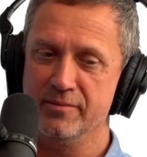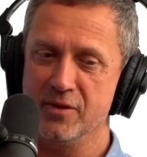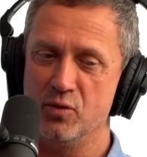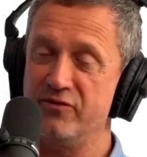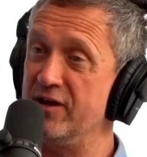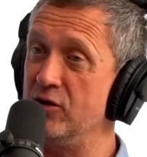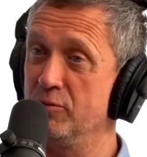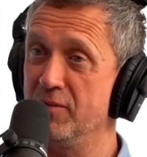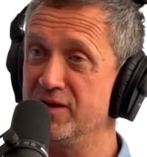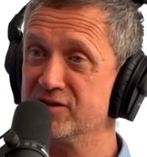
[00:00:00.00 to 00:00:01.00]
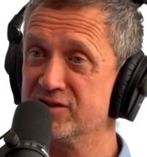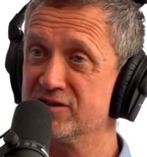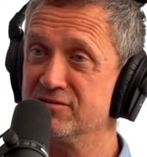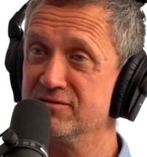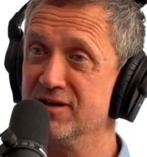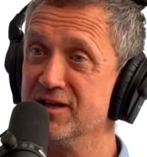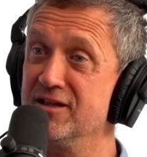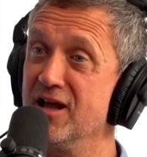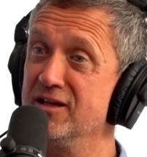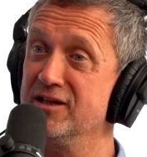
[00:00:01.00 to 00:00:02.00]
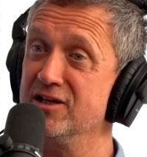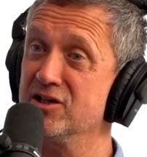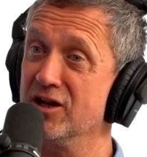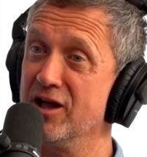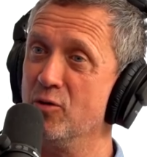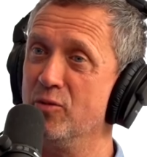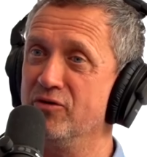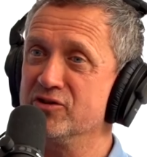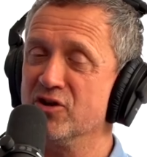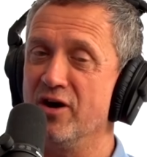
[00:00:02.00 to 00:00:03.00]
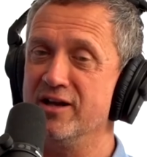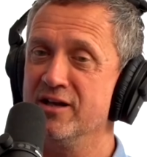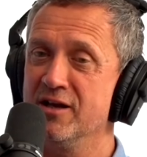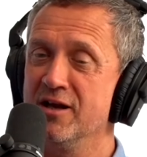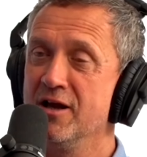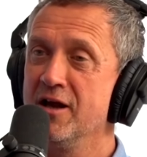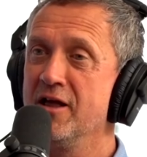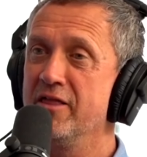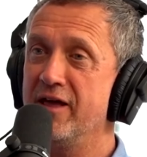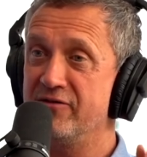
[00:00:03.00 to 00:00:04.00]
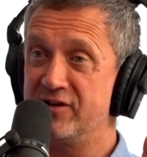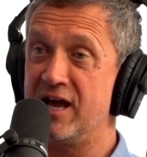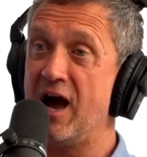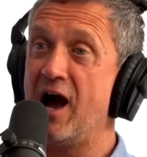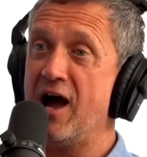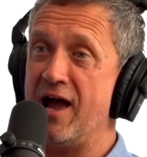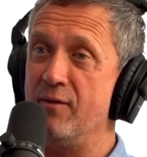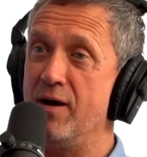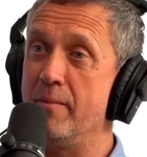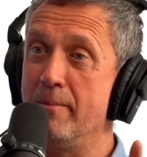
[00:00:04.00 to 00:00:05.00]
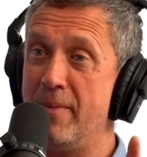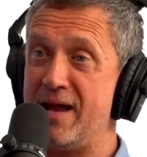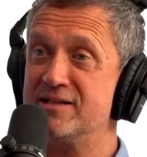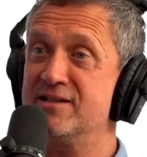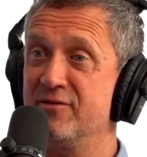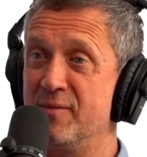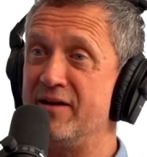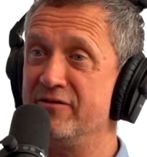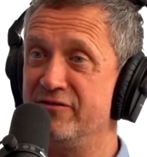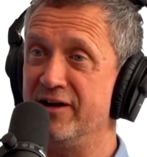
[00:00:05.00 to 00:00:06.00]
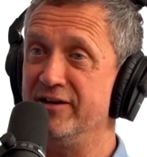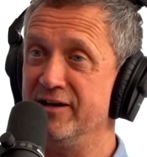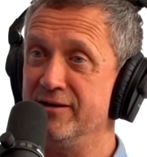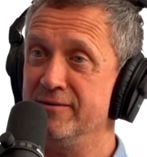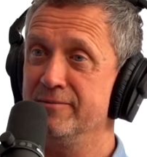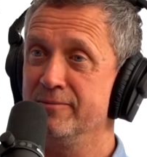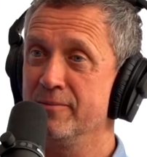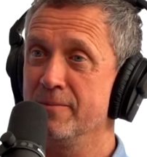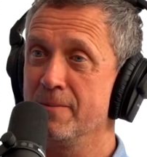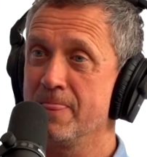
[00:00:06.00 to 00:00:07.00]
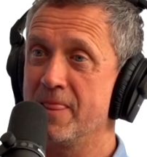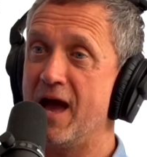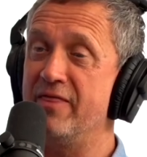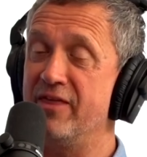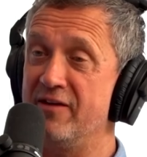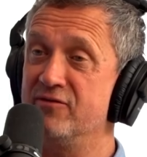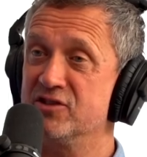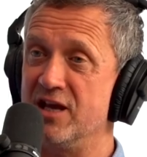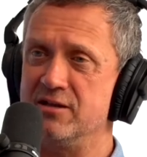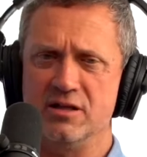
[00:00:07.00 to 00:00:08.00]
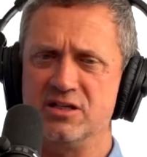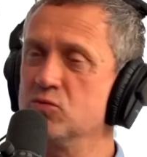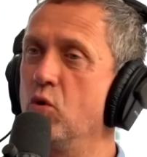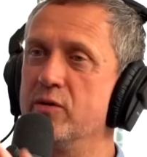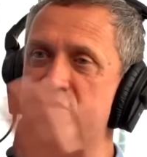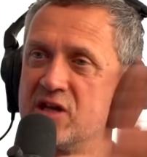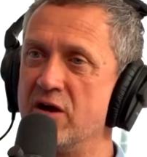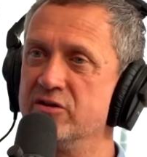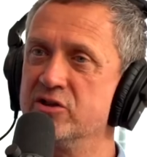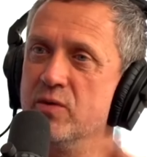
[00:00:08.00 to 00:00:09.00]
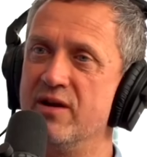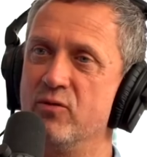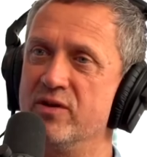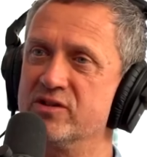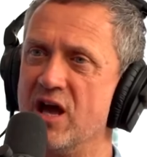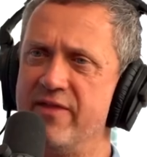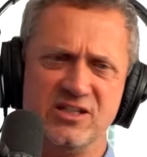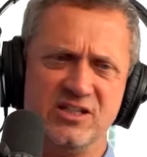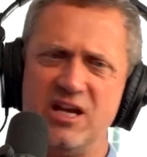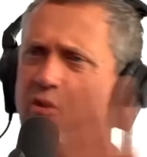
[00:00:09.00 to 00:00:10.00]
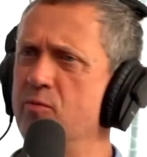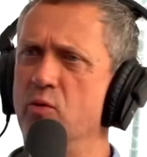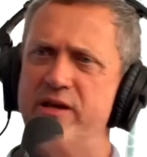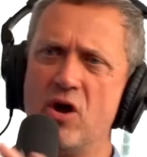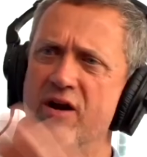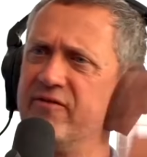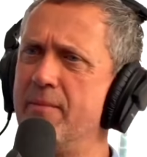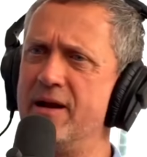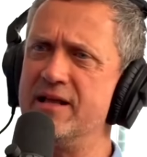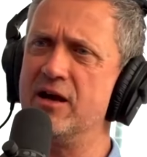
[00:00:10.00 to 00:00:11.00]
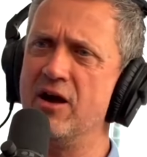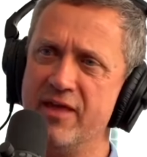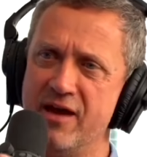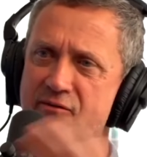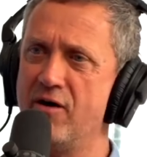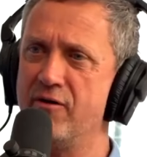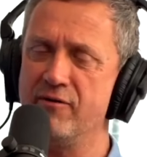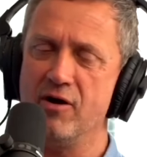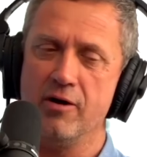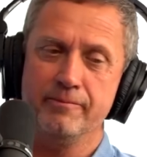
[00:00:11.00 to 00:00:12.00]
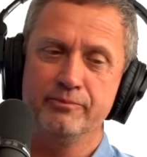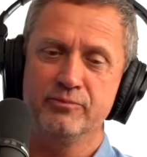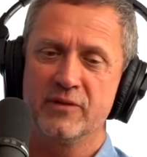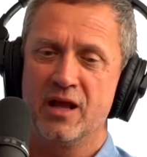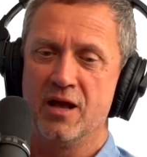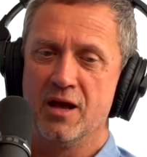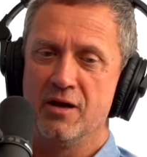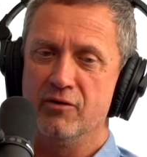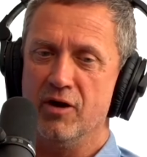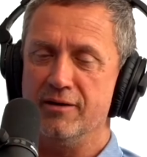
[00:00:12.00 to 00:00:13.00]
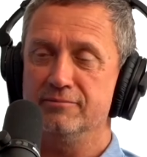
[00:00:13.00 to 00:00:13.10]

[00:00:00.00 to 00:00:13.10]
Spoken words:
with Elon Musk's additional help on the side, they've cut out a massive amount of funding. And they've said, this is what it was going to, and everyone's going, that's terrible. We can't have that money going there, rah, rah, rah. Right.